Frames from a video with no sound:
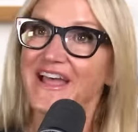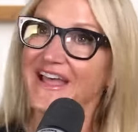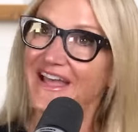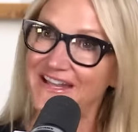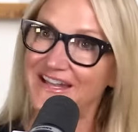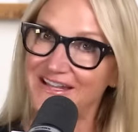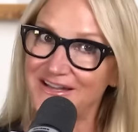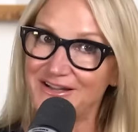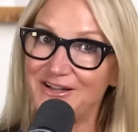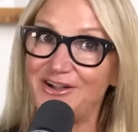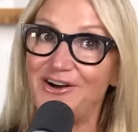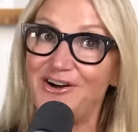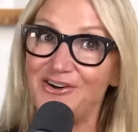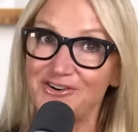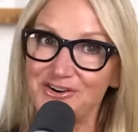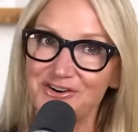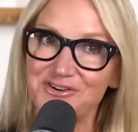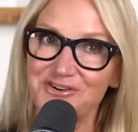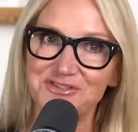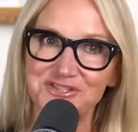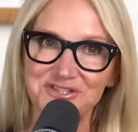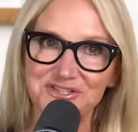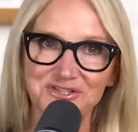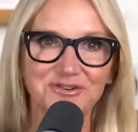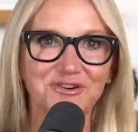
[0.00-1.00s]
and
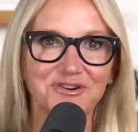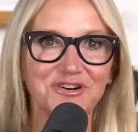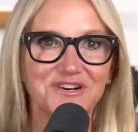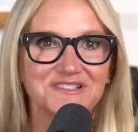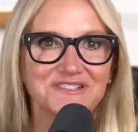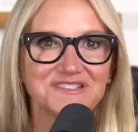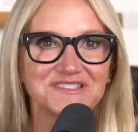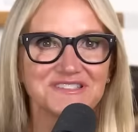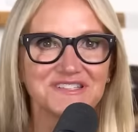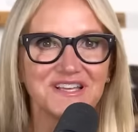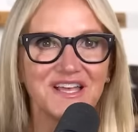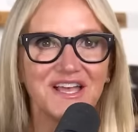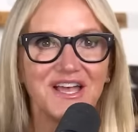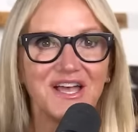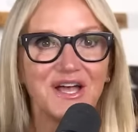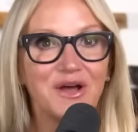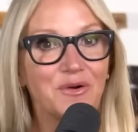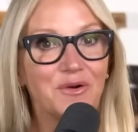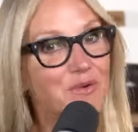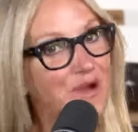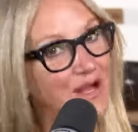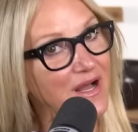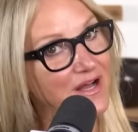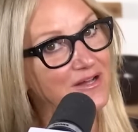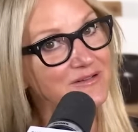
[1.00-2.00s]
longer shorts.
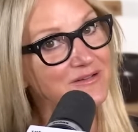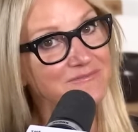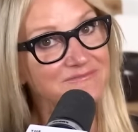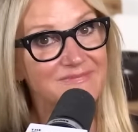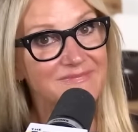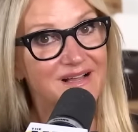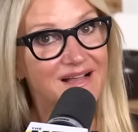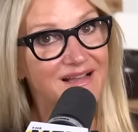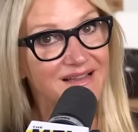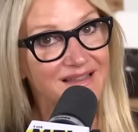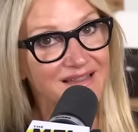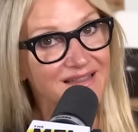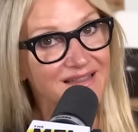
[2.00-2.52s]
Well,